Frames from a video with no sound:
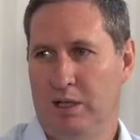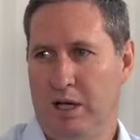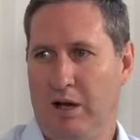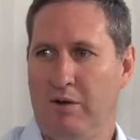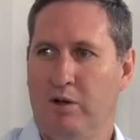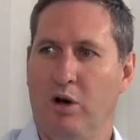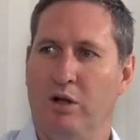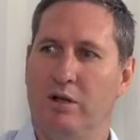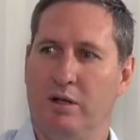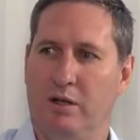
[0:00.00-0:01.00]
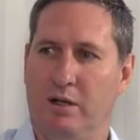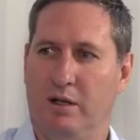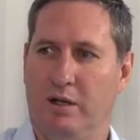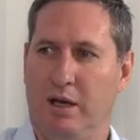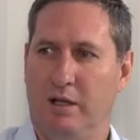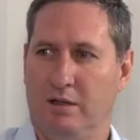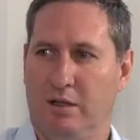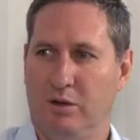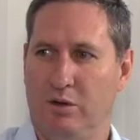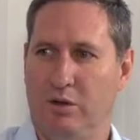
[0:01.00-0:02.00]
we haven't got uh, yet
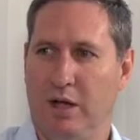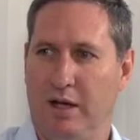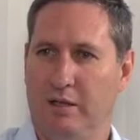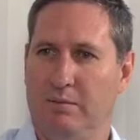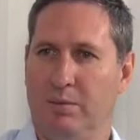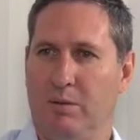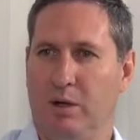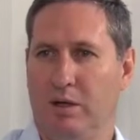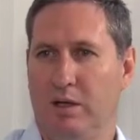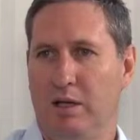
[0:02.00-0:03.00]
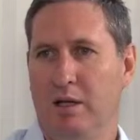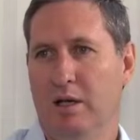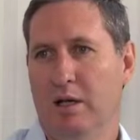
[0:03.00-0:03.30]
a new date, but what the